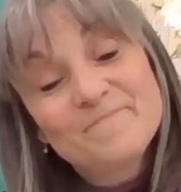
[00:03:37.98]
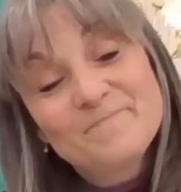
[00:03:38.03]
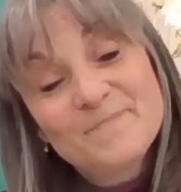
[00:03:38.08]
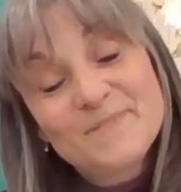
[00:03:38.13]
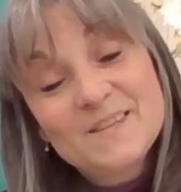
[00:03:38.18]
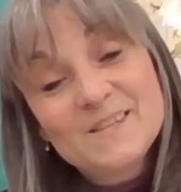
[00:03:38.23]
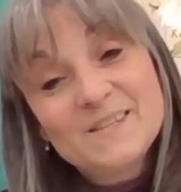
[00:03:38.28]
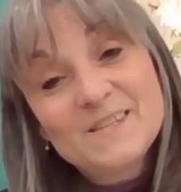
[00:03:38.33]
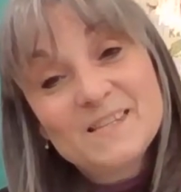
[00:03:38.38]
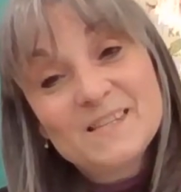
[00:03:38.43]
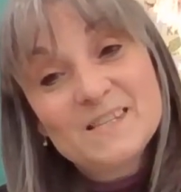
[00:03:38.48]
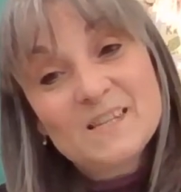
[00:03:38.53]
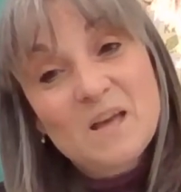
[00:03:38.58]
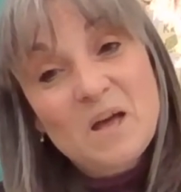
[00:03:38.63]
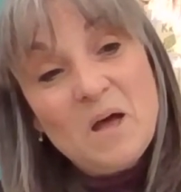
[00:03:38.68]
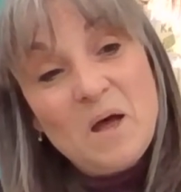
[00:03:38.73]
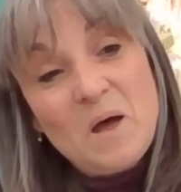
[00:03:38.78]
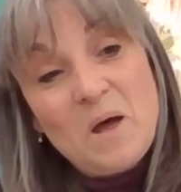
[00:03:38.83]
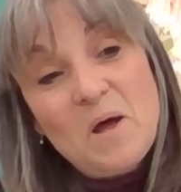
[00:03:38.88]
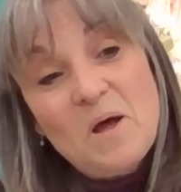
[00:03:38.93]
this is
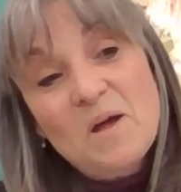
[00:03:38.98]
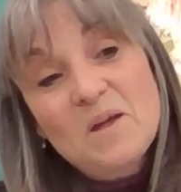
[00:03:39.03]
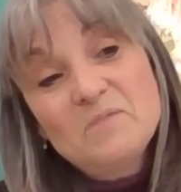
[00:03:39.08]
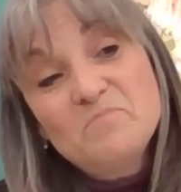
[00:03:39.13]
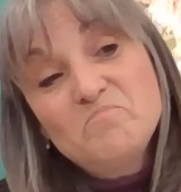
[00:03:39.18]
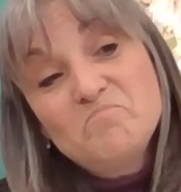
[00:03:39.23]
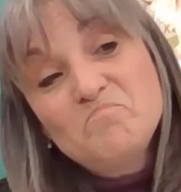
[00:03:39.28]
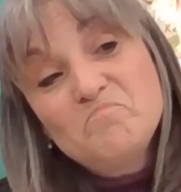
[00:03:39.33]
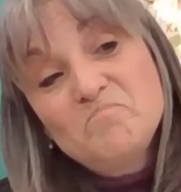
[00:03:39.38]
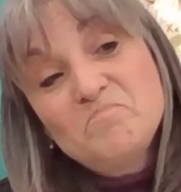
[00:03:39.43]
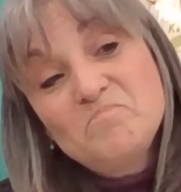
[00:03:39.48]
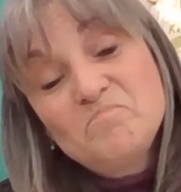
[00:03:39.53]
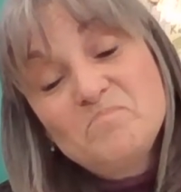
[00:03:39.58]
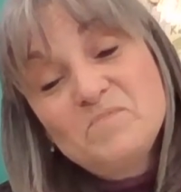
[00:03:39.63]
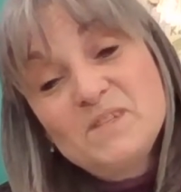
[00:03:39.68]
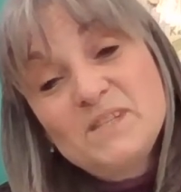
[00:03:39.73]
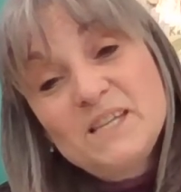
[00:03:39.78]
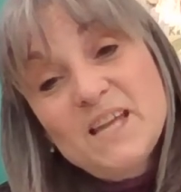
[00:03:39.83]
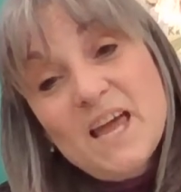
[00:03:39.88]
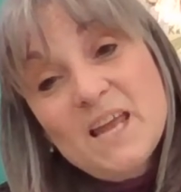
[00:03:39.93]
a
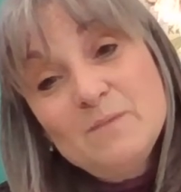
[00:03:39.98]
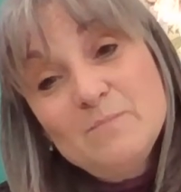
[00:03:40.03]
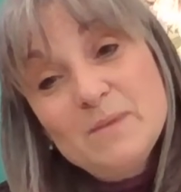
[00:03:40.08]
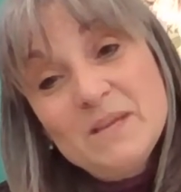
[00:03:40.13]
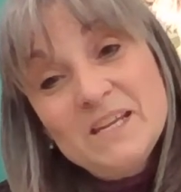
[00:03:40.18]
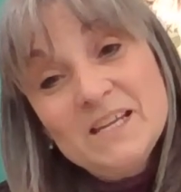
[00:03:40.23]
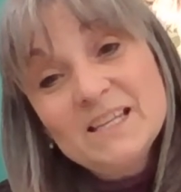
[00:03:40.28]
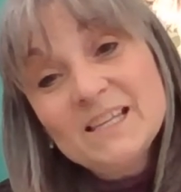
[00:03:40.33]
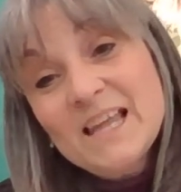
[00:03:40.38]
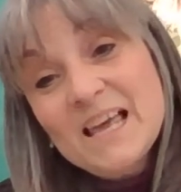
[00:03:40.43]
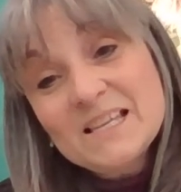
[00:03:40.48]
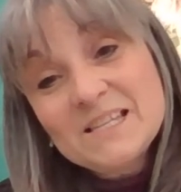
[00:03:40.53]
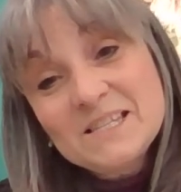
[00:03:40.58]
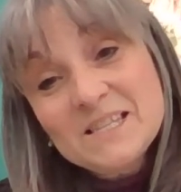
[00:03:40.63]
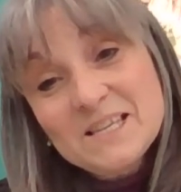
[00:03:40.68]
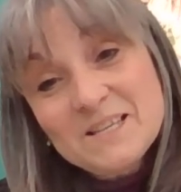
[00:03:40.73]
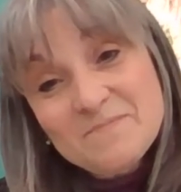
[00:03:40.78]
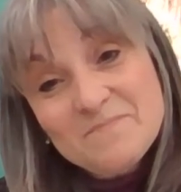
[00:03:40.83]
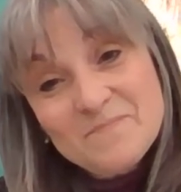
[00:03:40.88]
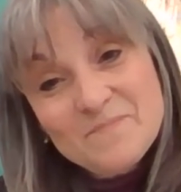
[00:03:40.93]
10-minute
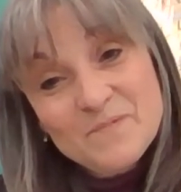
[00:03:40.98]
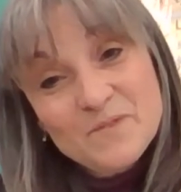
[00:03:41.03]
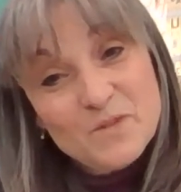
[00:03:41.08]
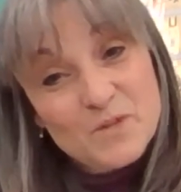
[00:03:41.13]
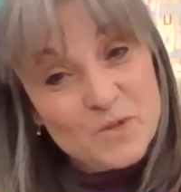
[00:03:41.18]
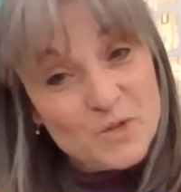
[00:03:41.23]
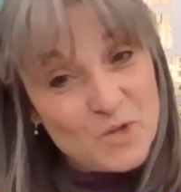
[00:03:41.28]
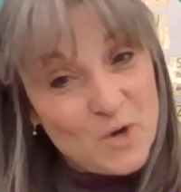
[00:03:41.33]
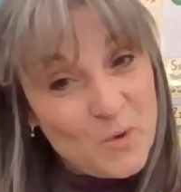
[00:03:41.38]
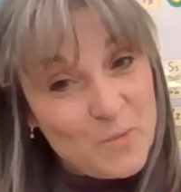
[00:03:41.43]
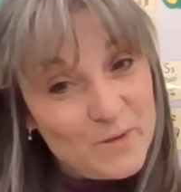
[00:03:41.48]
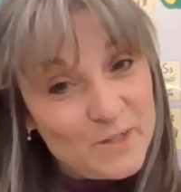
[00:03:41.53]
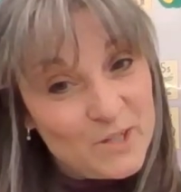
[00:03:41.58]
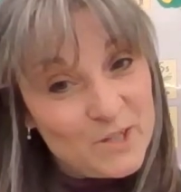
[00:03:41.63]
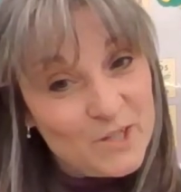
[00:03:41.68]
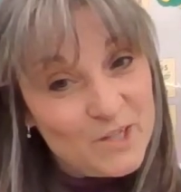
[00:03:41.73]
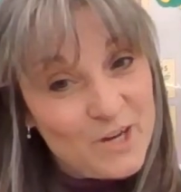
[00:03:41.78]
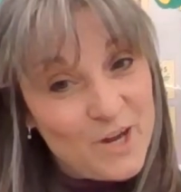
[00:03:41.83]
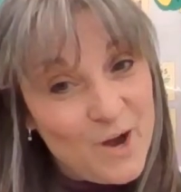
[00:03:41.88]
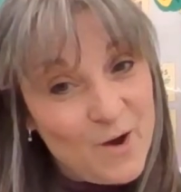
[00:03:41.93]
lesson to show
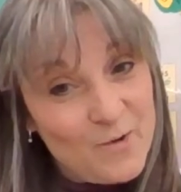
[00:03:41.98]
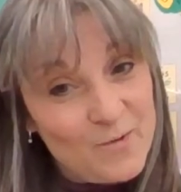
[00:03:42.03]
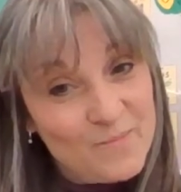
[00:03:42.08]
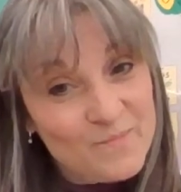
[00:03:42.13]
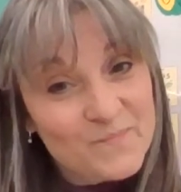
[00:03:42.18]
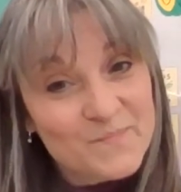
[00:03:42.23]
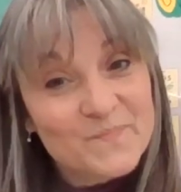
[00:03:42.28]
what you know.